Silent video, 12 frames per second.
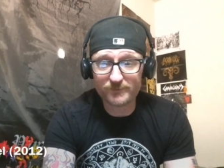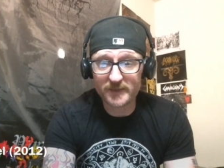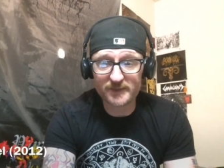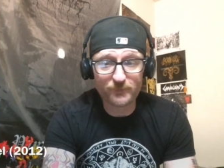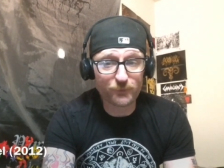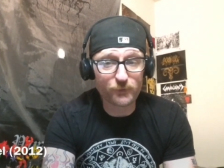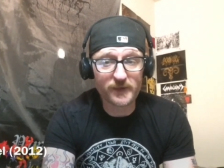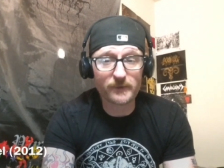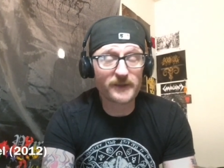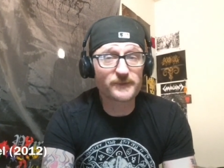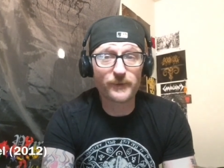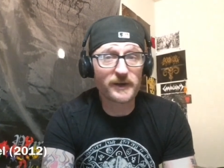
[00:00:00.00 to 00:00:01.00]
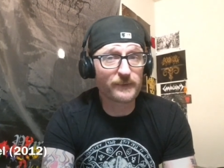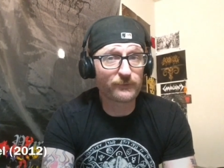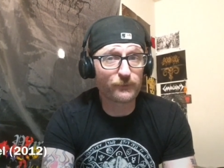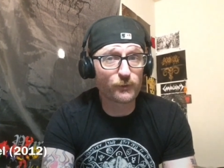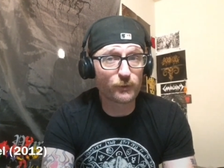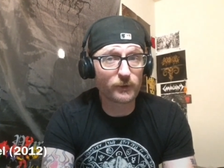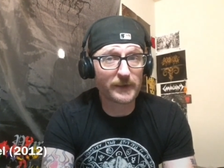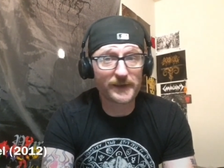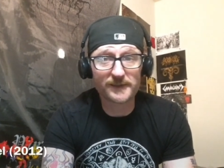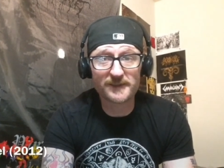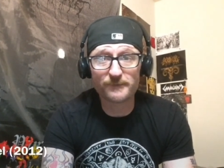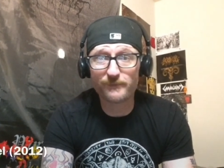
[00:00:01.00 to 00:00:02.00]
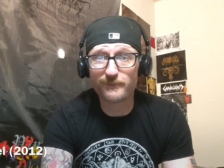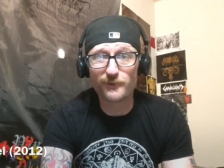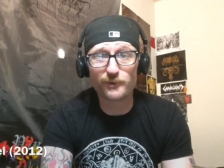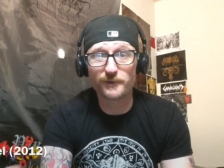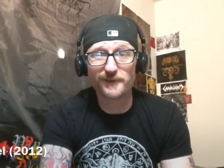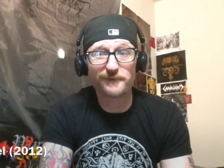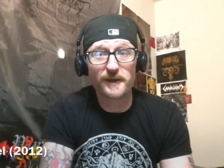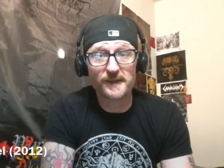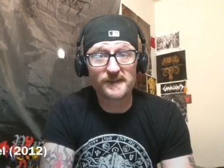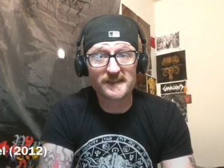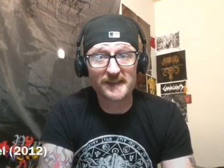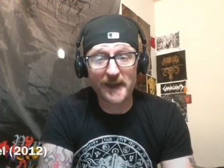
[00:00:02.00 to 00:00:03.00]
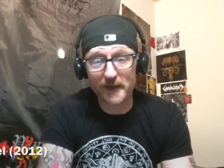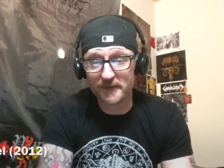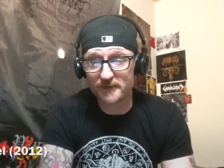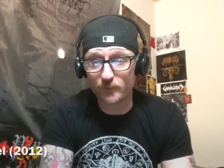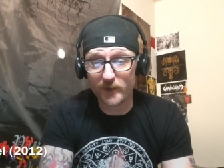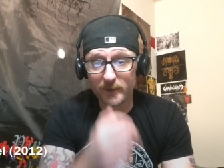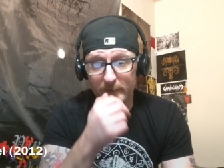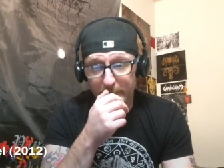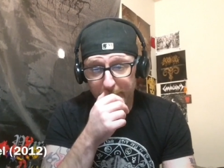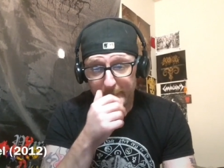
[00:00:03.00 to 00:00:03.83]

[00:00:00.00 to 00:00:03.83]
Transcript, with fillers: It's pretty. It's pretty brutal, and it's brutally fucking sad as well.